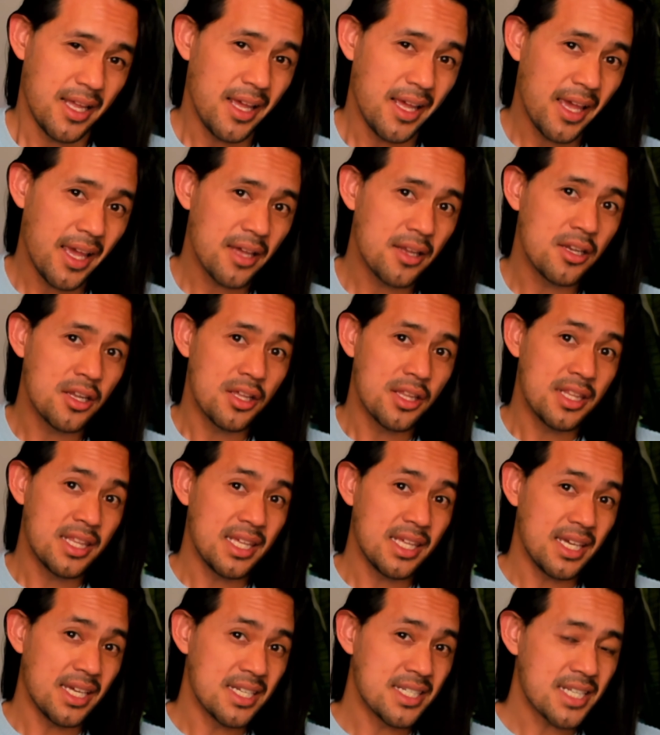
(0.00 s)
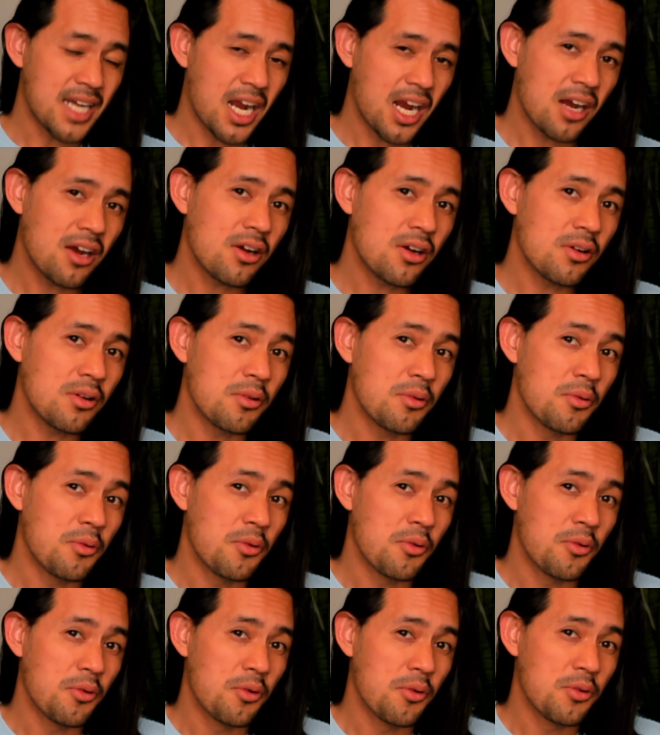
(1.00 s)
And the entire
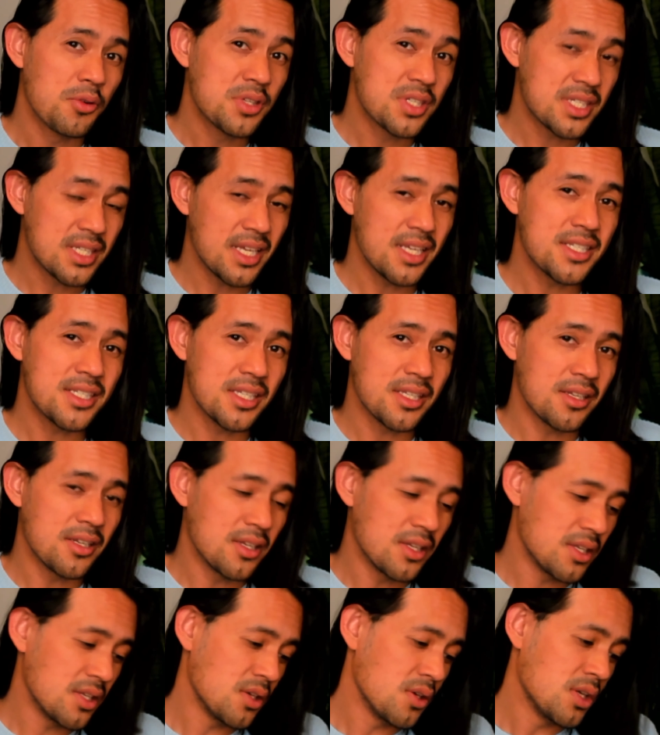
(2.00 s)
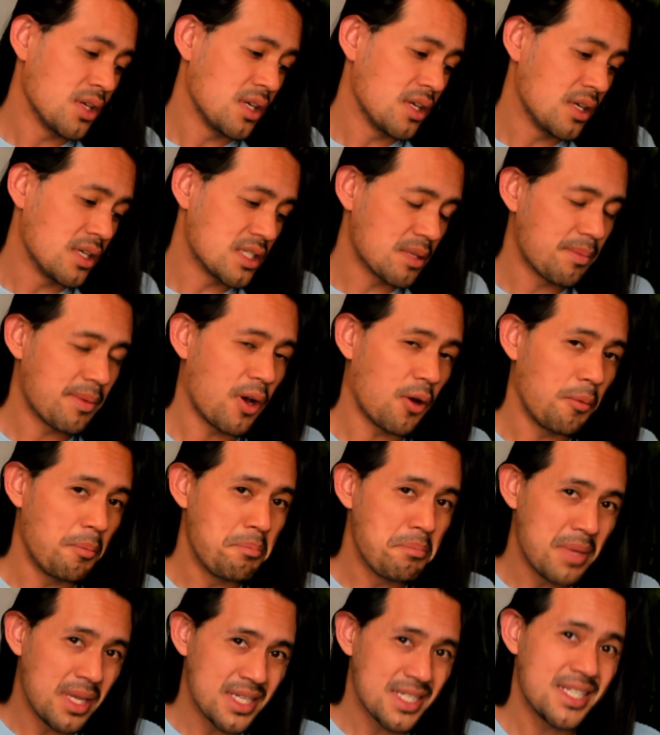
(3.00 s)
season is about
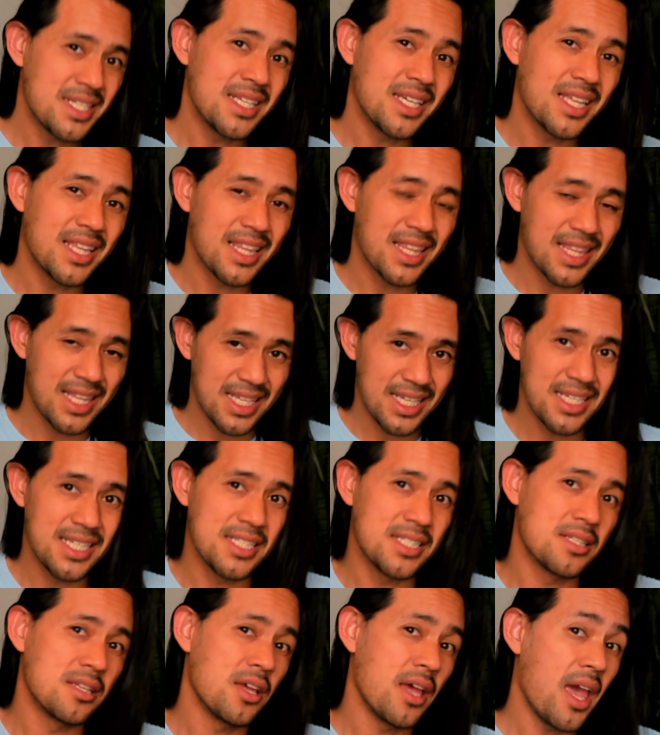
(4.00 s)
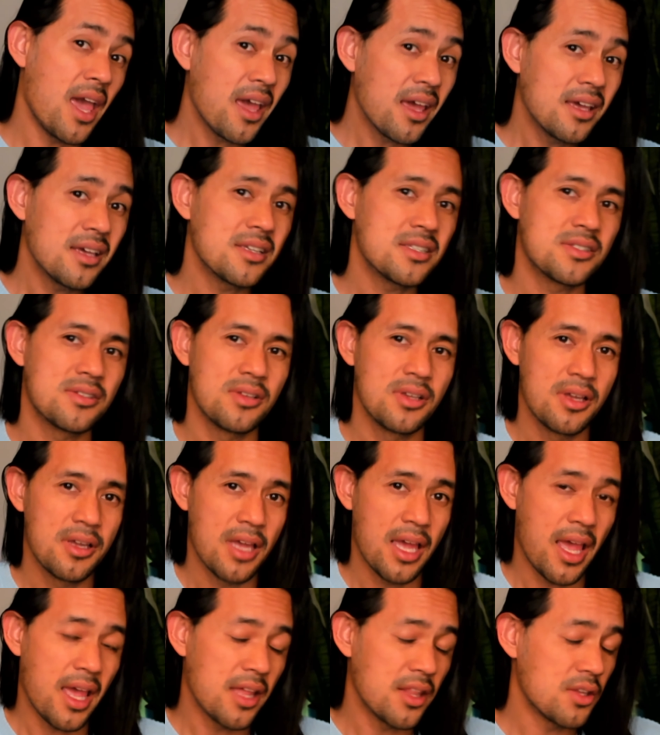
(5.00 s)
minting these eggs,
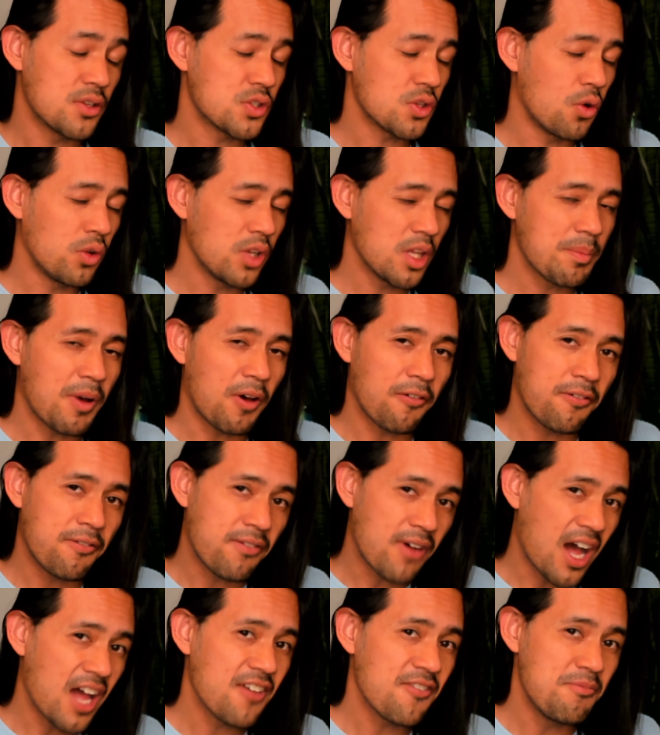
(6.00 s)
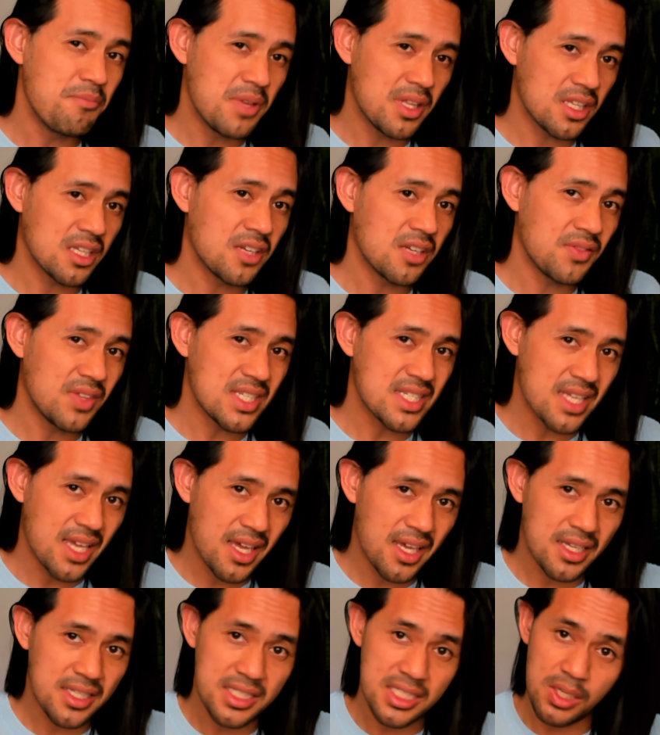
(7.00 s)
and there's only about 5 million of these
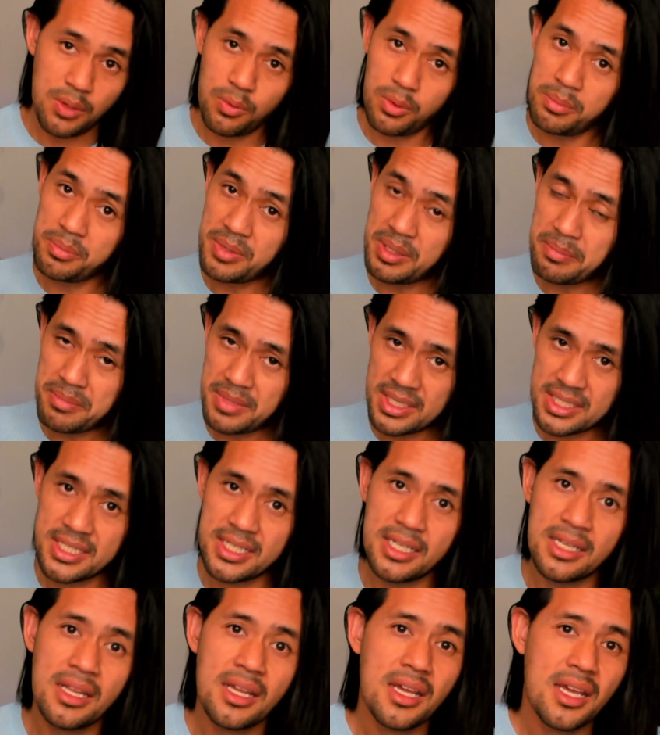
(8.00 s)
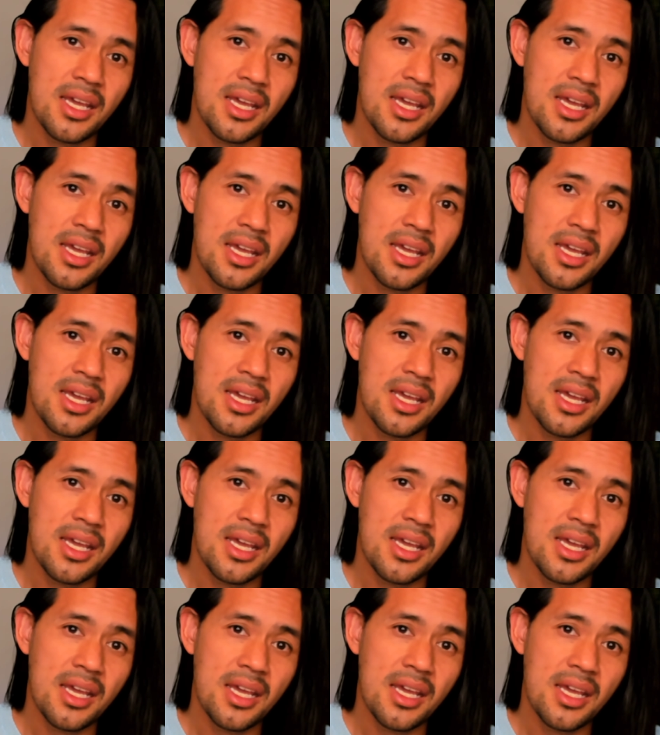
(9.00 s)
eggs that will be minted.